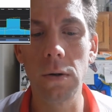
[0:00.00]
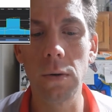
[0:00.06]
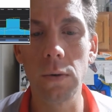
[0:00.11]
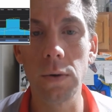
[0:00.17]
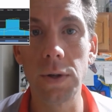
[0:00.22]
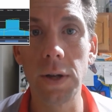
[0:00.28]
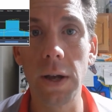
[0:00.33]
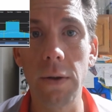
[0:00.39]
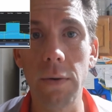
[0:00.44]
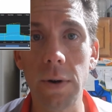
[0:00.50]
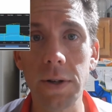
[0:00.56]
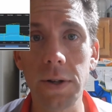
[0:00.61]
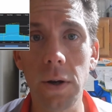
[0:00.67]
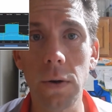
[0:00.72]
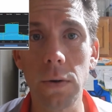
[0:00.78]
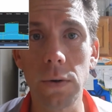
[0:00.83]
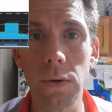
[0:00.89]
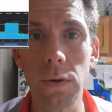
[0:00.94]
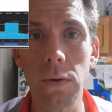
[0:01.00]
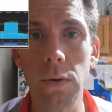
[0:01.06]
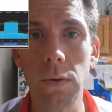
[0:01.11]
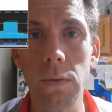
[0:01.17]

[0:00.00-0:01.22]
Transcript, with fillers: We'll see how the rest goes.